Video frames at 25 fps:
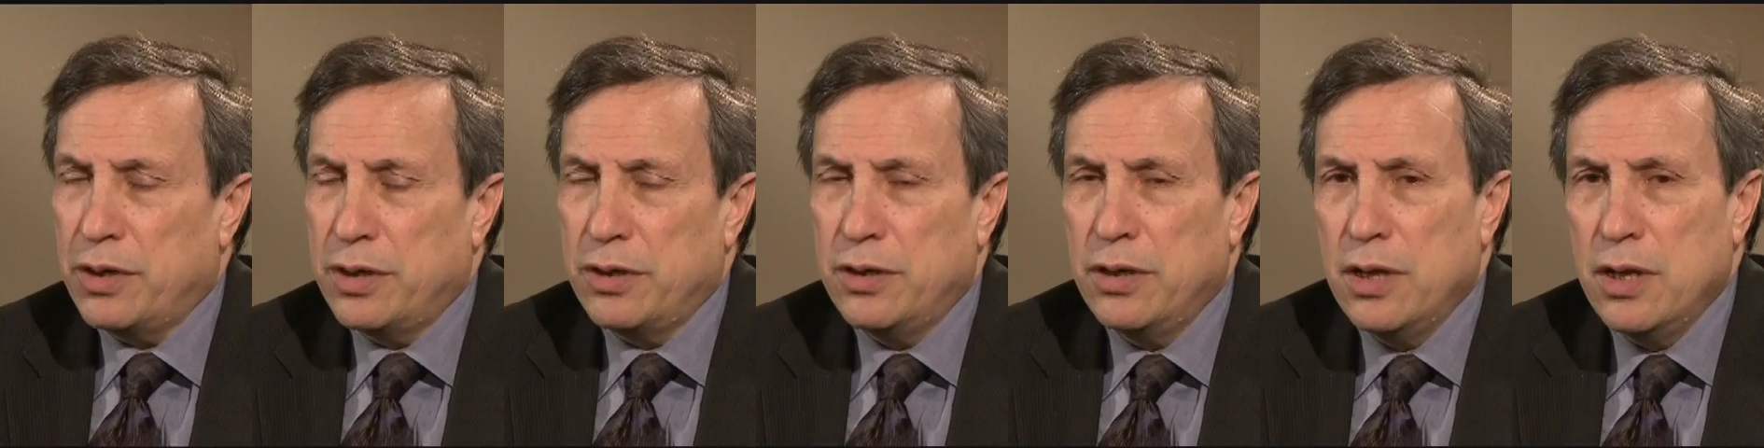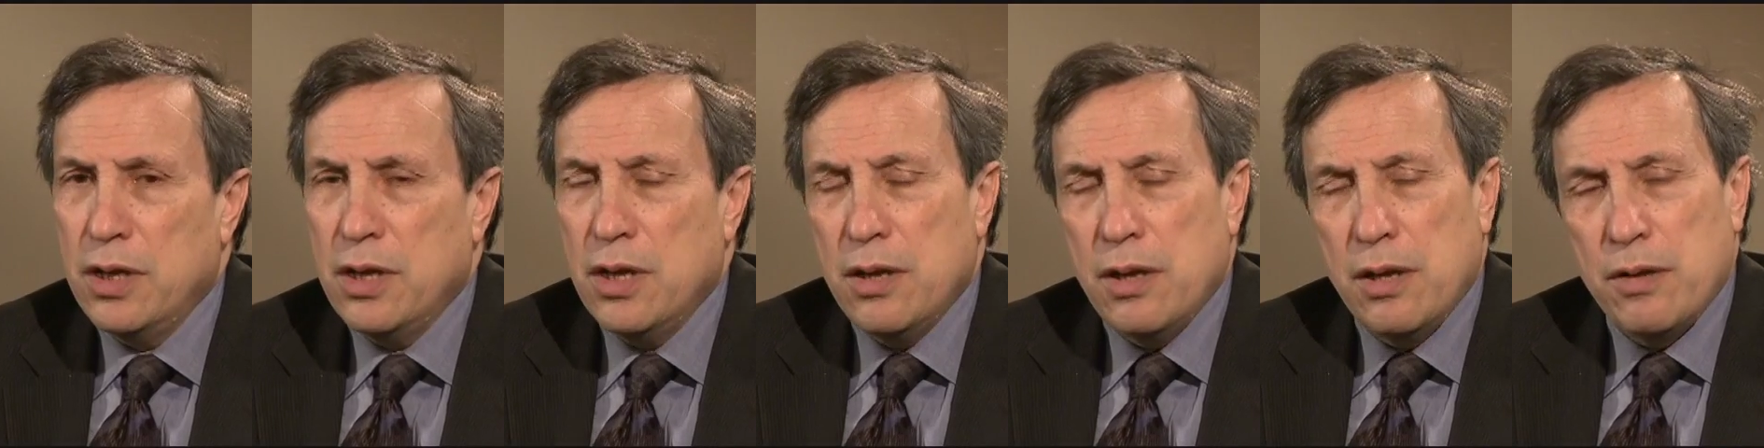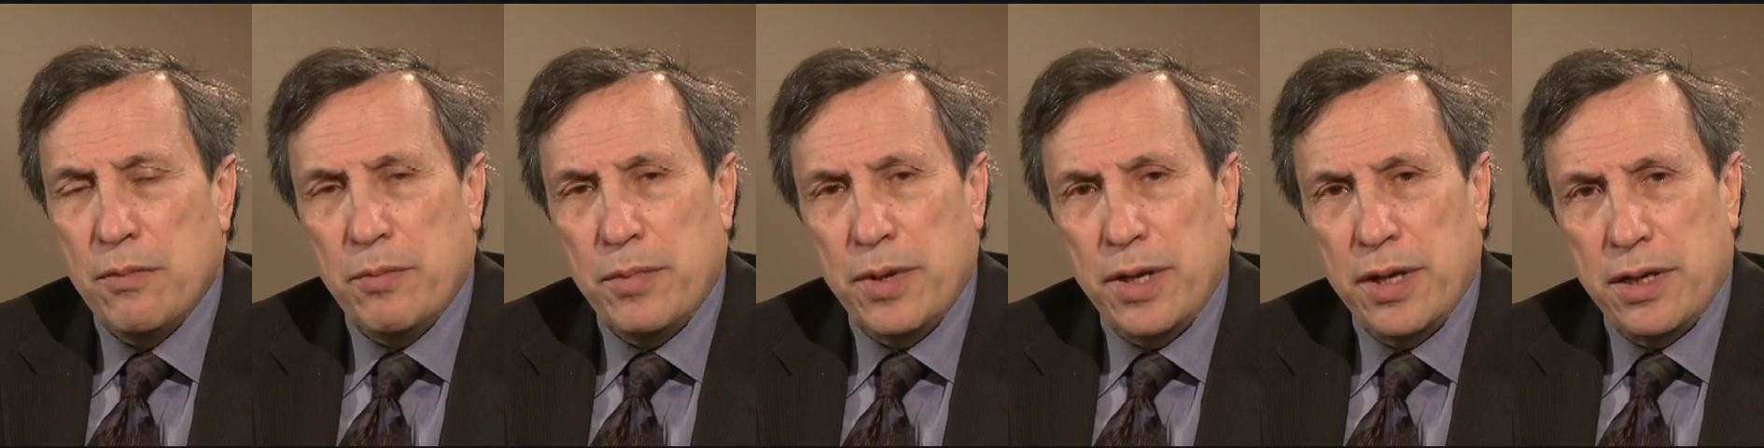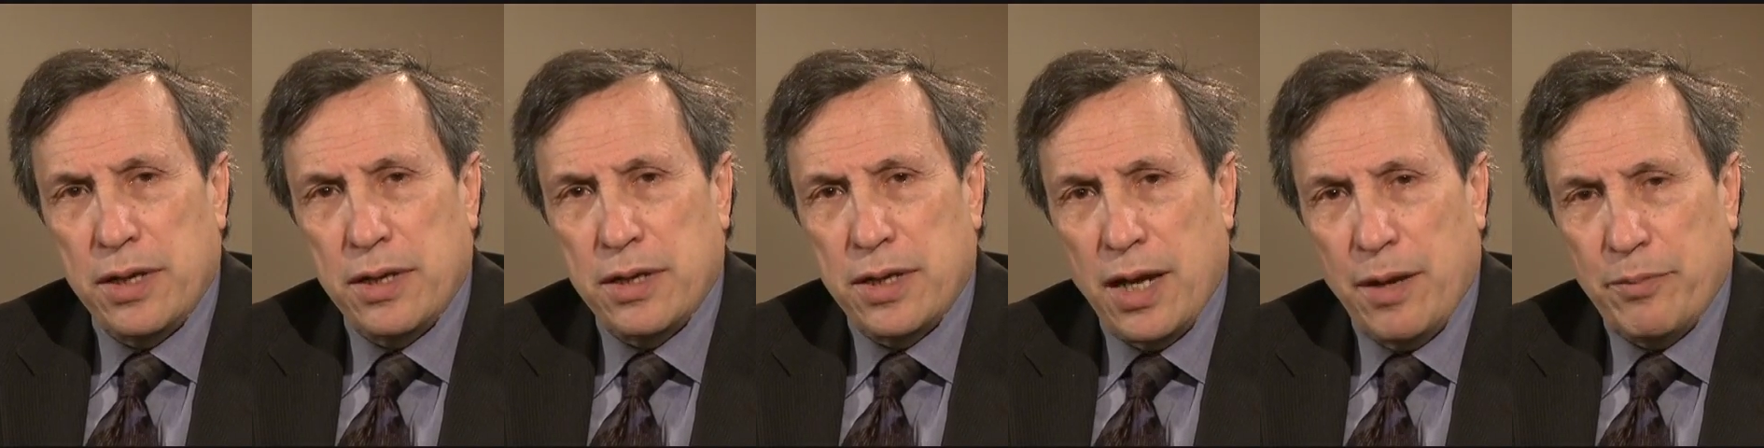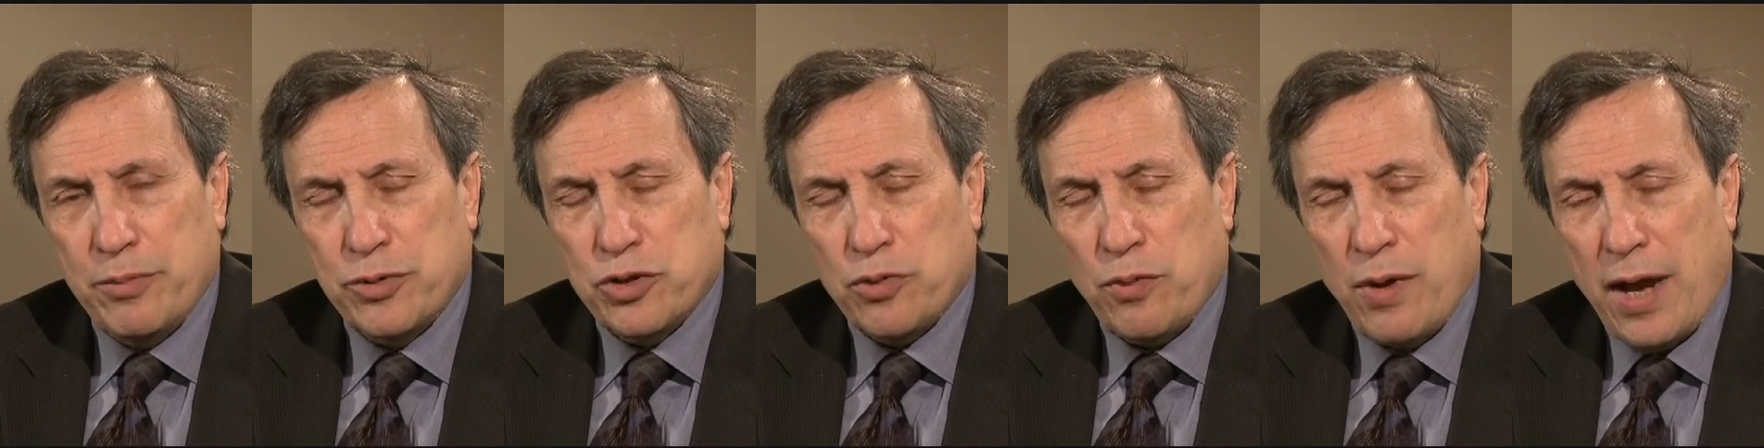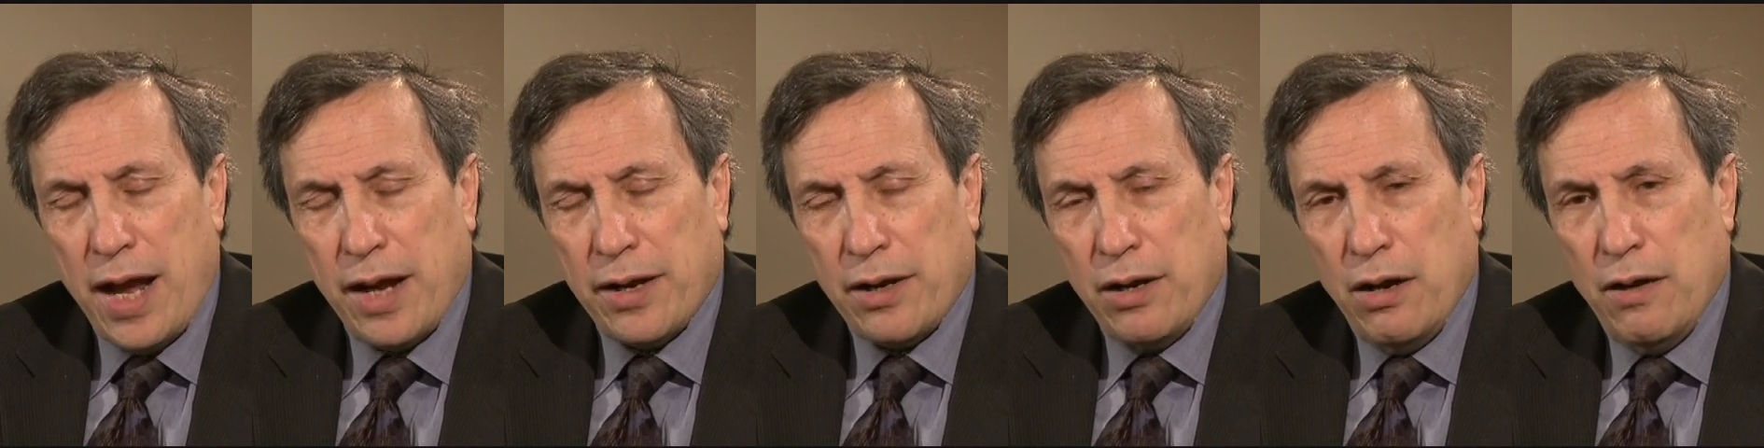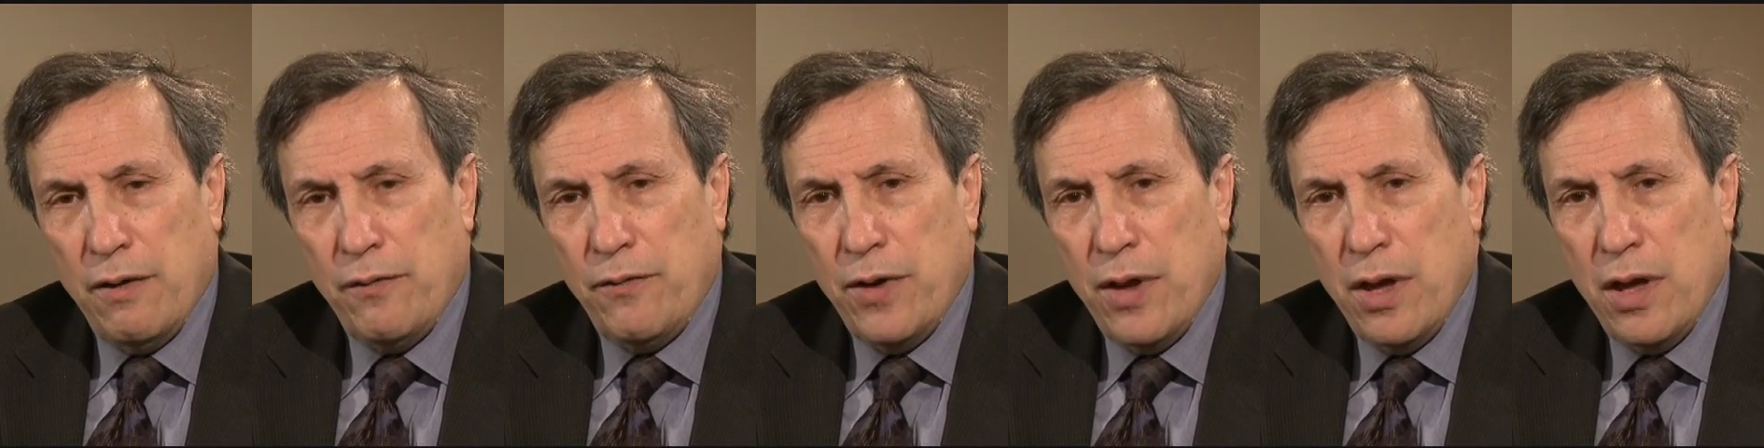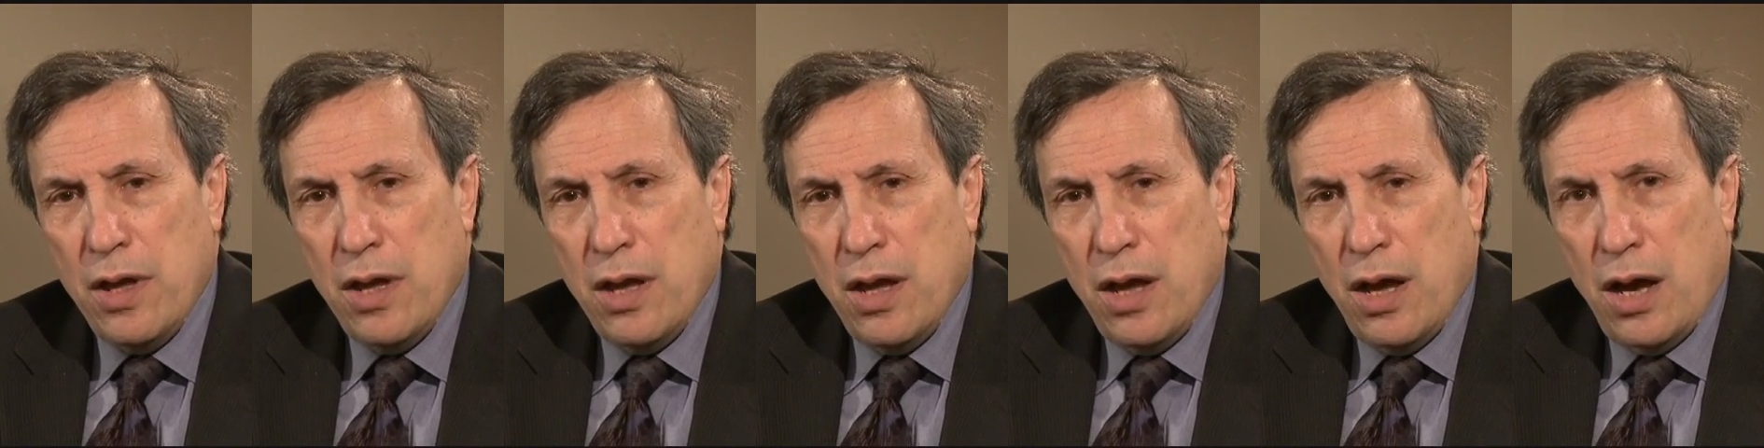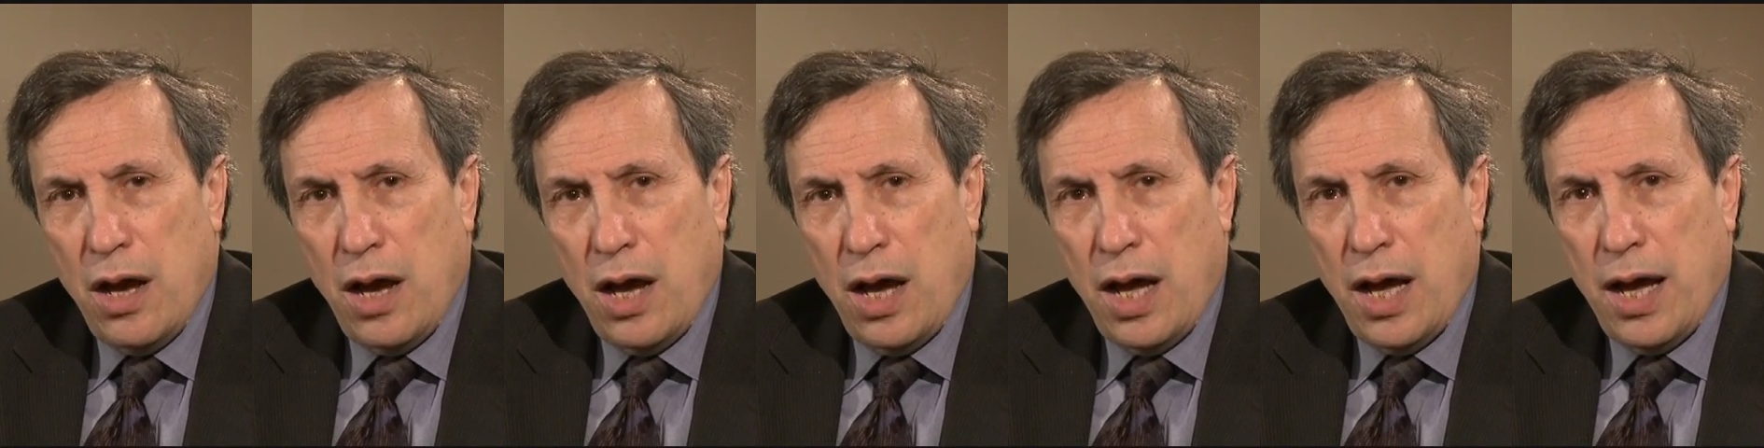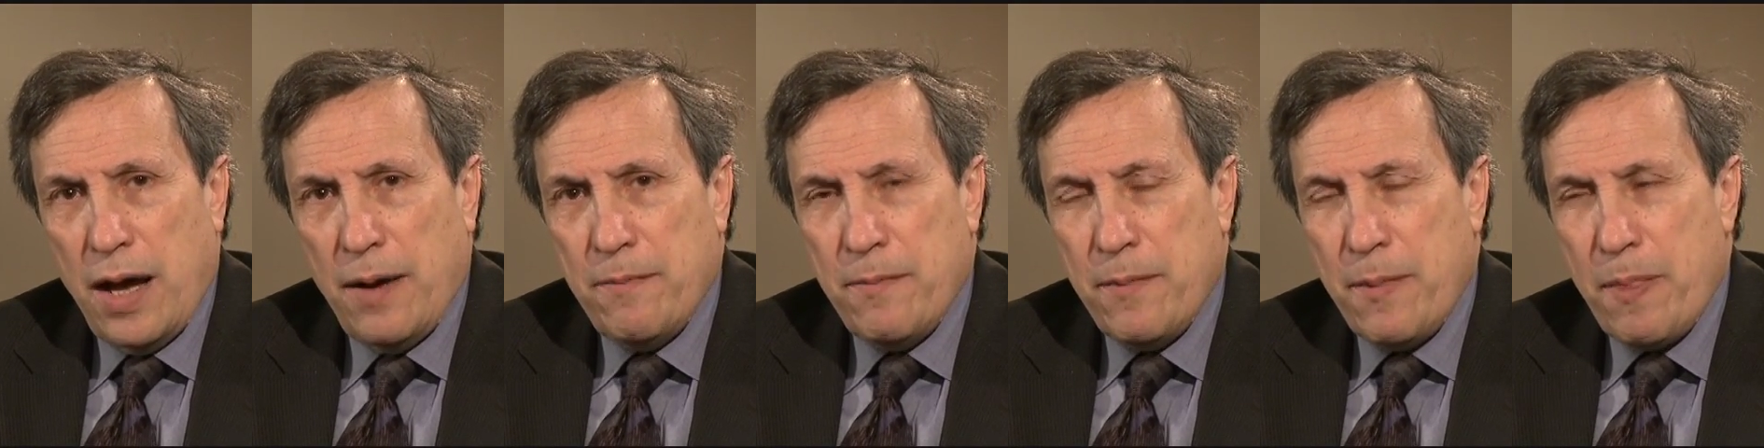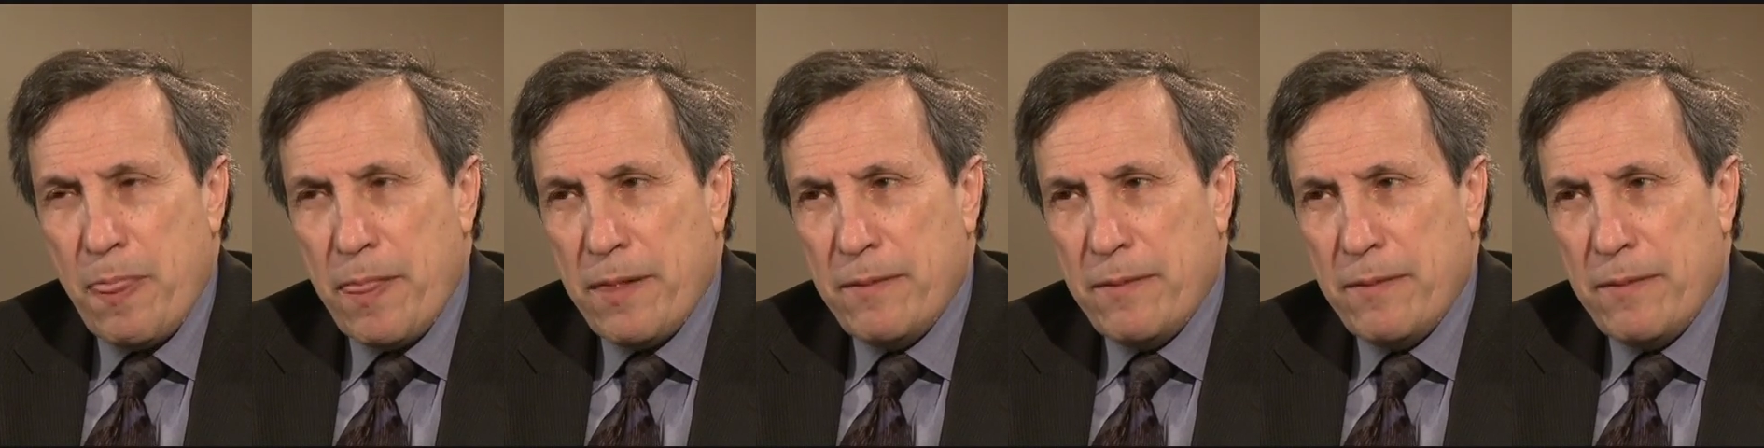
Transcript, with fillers: and be kept track of. Um,